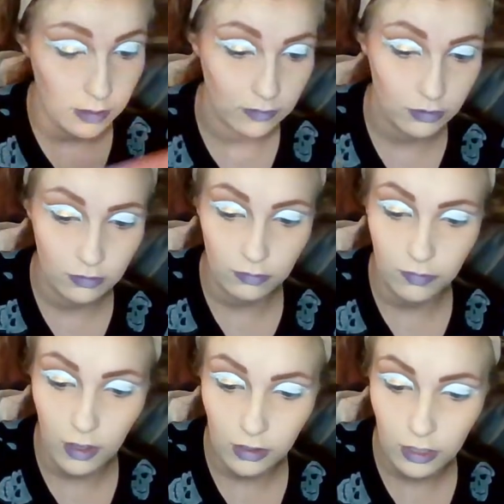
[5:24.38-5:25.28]
And just
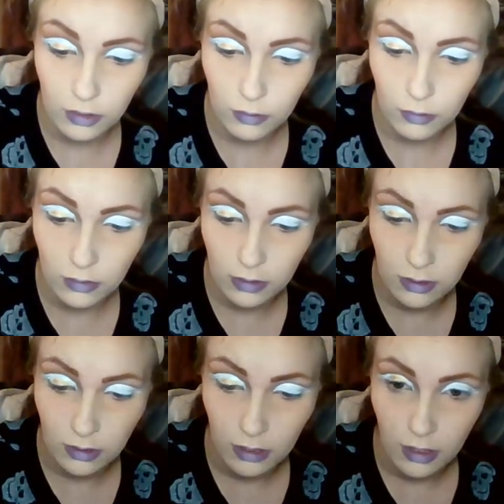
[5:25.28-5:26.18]
follow
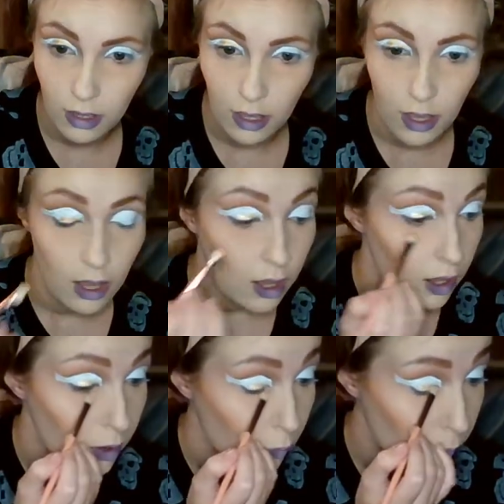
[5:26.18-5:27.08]

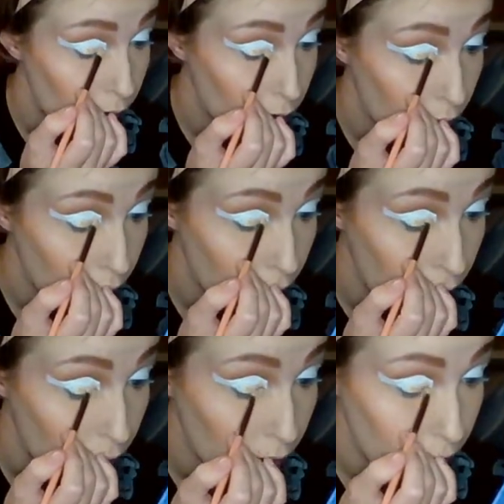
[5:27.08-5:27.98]
where
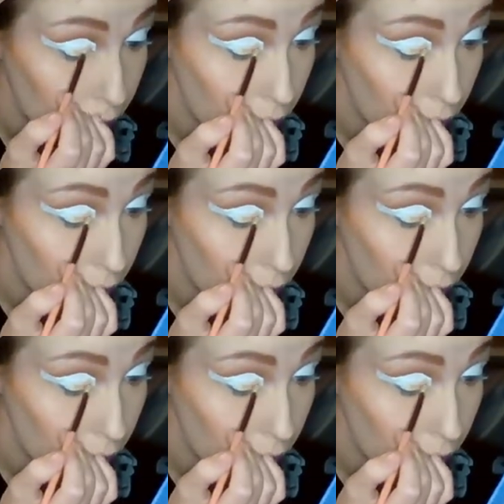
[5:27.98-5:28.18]
I